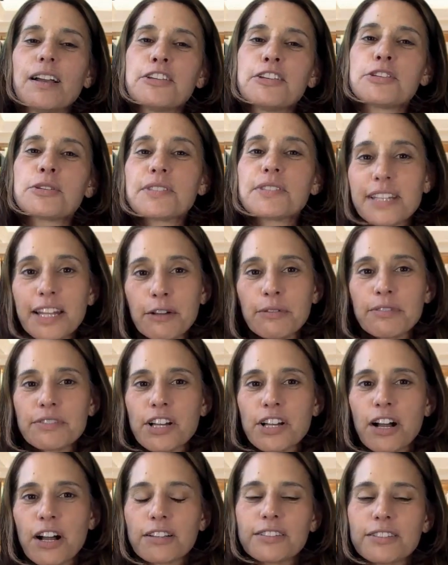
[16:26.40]
So today we
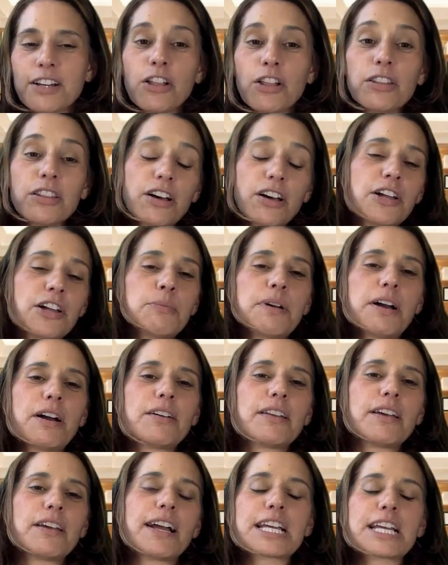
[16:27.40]
talked a lot
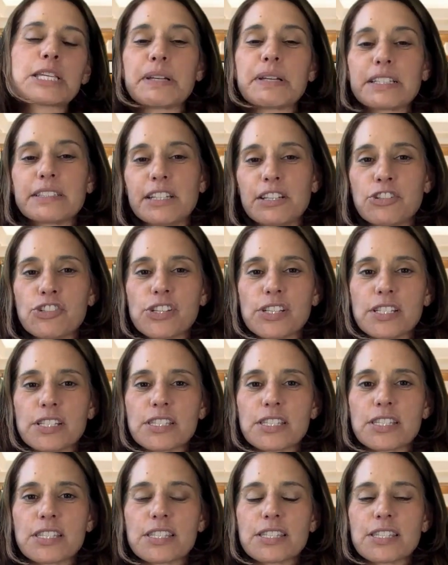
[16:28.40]
about
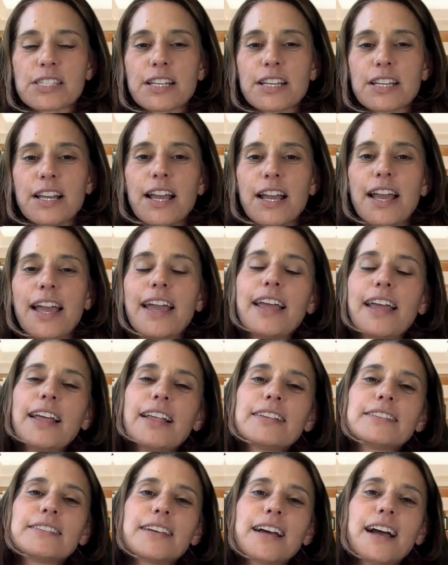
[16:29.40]
expectations
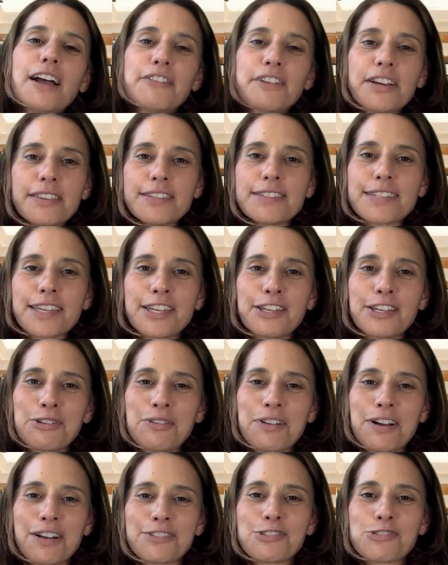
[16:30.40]
and I've got this
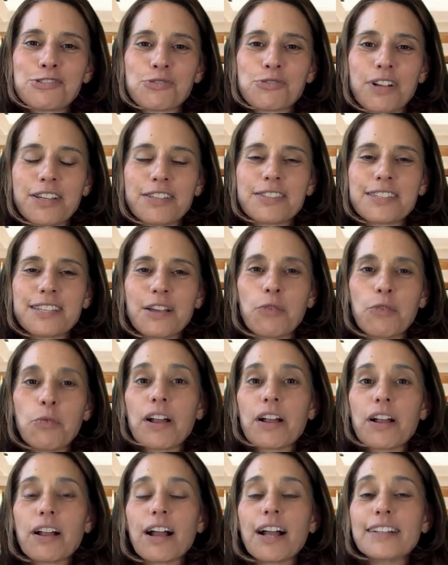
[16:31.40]
keynote on stress
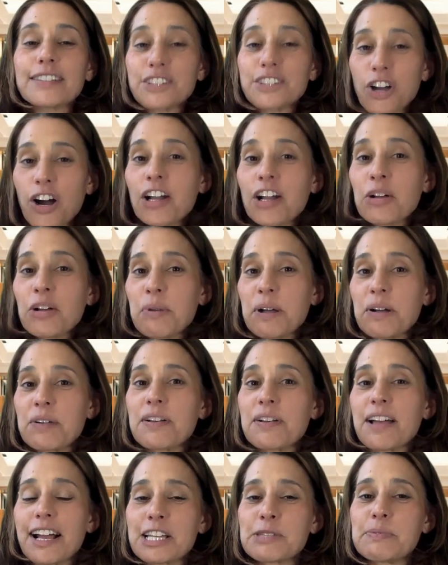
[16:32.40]
where I talk about
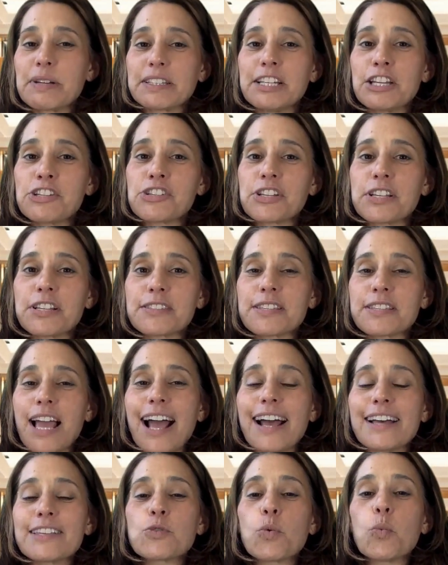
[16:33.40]
expectations
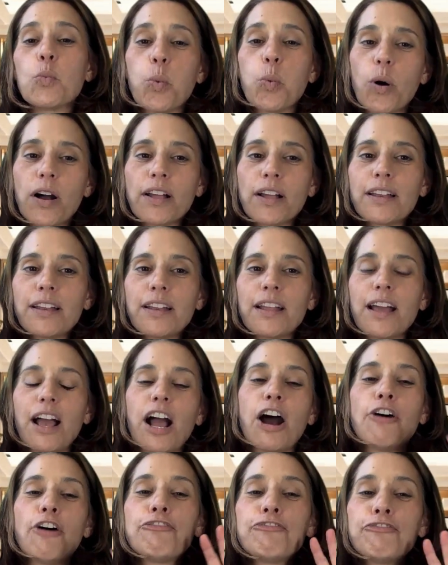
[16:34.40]
as one
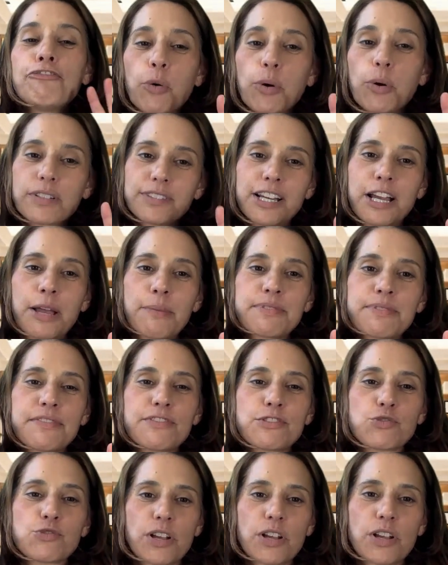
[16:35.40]
of four types of
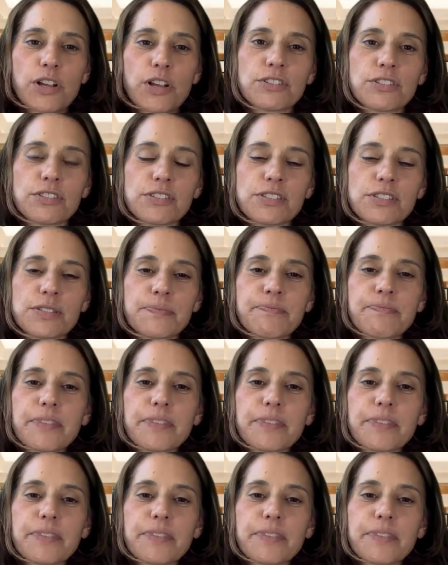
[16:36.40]
stressors.